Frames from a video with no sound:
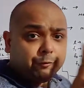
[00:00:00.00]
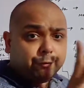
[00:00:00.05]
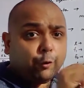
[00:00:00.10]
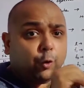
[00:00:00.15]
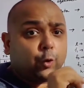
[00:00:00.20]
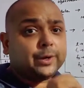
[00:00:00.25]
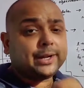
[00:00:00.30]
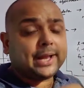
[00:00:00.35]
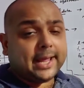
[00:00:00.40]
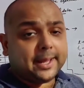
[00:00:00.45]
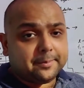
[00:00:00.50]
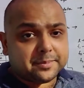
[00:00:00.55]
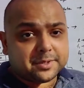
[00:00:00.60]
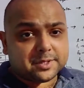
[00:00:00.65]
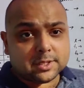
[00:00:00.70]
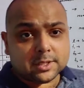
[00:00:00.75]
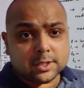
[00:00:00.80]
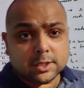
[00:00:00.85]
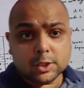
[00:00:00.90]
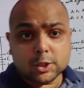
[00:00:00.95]
4
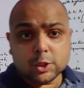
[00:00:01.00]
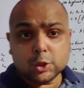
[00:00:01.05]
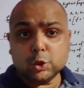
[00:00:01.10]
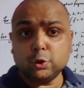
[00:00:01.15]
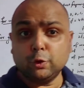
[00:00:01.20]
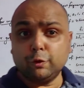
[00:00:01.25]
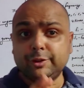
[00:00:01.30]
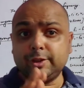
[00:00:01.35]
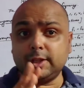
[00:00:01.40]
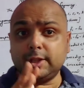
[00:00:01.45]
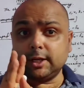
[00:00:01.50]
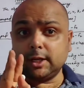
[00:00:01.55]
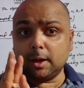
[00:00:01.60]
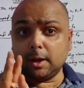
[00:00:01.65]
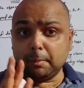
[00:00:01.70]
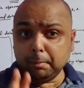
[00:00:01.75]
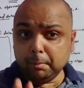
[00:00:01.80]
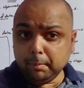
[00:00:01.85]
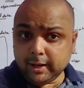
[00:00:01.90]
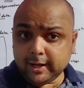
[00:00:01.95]
times. So the
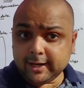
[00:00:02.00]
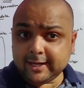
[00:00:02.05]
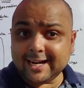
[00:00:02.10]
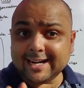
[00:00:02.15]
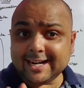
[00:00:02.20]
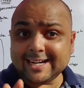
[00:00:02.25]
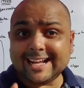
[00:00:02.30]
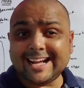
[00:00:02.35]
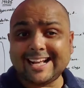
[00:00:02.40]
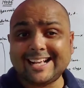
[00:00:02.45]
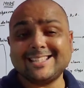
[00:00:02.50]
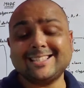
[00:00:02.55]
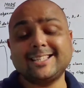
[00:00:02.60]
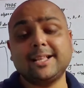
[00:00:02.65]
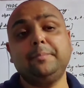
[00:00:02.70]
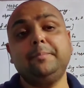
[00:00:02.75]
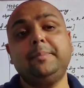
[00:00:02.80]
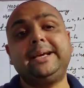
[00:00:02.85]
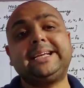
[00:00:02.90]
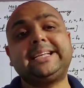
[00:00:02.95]
number that has
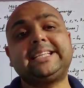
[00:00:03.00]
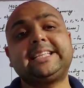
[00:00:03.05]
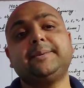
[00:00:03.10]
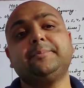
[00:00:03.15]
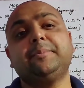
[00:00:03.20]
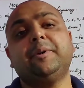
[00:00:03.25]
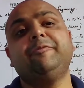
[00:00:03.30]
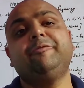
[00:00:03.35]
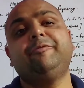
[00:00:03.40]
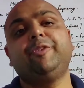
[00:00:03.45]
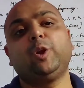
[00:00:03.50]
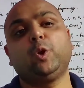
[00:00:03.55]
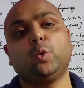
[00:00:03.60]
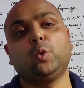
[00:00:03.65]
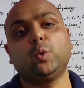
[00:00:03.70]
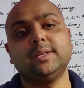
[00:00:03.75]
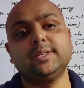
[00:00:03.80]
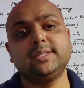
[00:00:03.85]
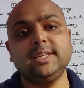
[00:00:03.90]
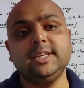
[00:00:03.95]
the maximum
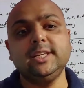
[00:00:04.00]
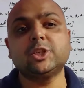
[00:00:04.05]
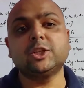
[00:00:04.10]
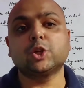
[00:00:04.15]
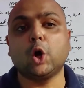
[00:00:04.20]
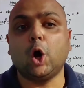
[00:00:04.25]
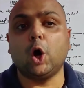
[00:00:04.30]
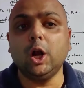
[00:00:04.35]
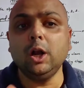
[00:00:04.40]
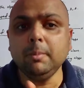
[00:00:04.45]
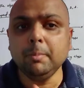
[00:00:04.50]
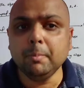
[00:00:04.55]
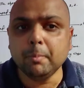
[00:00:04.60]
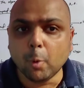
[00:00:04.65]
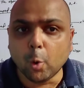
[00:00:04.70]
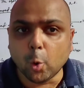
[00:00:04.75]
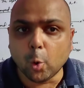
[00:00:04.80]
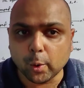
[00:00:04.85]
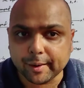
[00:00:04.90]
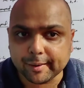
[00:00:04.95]
frequency is called
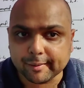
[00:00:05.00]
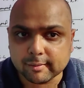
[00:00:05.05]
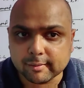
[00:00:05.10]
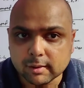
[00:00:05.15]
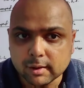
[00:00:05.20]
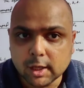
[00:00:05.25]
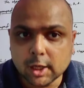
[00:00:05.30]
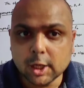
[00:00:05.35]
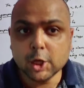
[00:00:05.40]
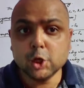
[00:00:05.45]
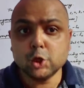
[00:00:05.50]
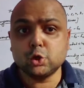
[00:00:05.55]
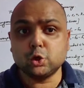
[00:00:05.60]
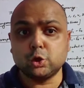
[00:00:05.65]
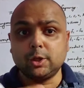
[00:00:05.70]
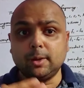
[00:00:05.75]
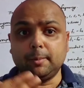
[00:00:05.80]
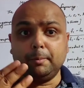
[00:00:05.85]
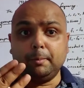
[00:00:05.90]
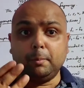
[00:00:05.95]
mode.
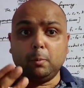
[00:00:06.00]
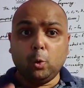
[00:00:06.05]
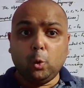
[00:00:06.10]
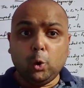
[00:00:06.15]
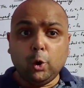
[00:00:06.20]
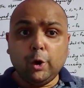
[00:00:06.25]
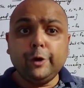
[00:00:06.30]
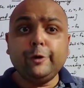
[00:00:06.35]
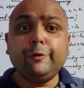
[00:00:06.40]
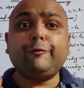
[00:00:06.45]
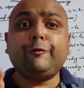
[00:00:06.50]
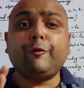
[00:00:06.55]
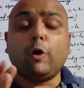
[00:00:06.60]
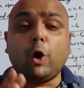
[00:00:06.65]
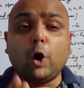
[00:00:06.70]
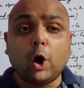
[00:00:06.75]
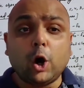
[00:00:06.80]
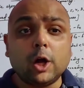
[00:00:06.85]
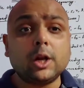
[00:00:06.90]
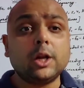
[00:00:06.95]
So the mode
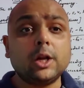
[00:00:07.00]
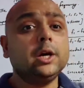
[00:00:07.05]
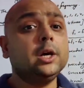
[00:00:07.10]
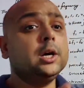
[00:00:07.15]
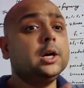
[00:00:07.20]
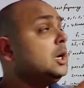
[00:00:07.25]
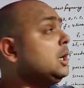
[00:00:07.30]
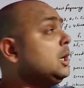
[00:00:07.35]
for